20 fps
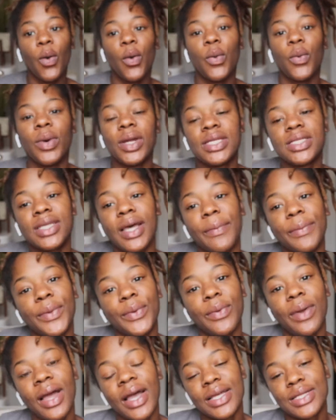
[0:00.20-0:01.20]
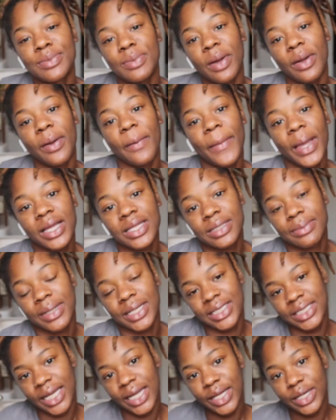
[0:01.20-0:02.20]
What is up, you guys? Welcome back to my
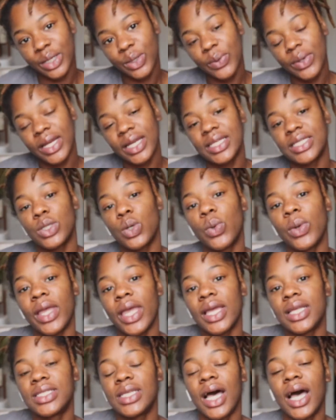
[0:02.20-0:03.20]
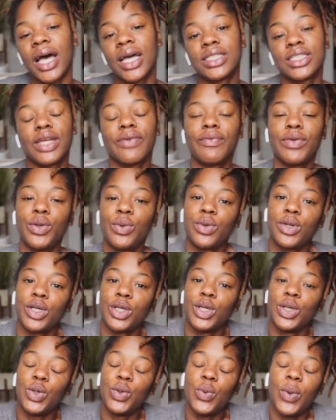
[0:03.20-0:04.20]
channel. It is OK Taj. If you are
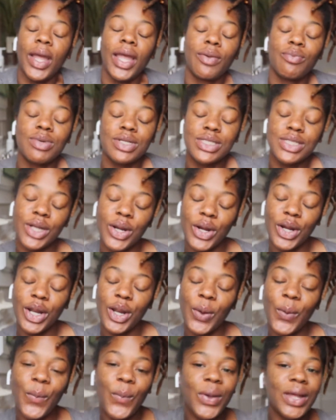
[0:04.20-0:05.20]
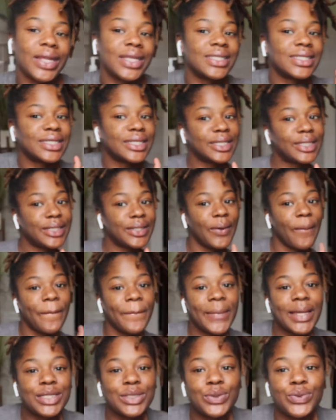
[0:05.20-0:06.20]
new and returning, what is up?
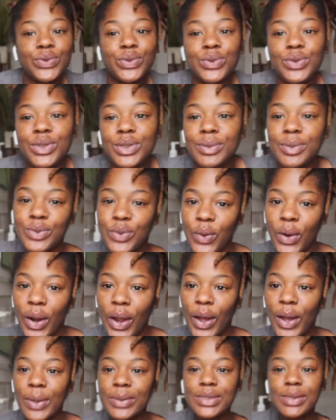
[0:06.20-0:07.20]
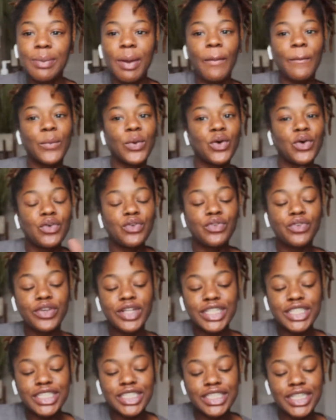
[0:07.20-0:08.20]
Make sure you subscribe to my
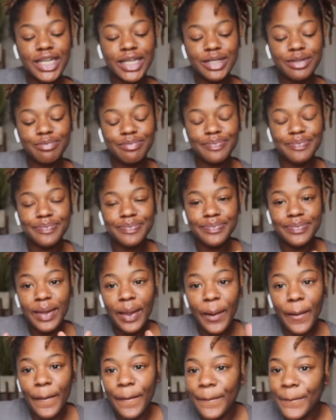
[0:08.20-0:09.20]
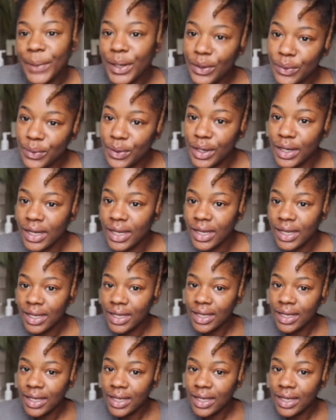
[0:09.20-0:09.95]
channel, period.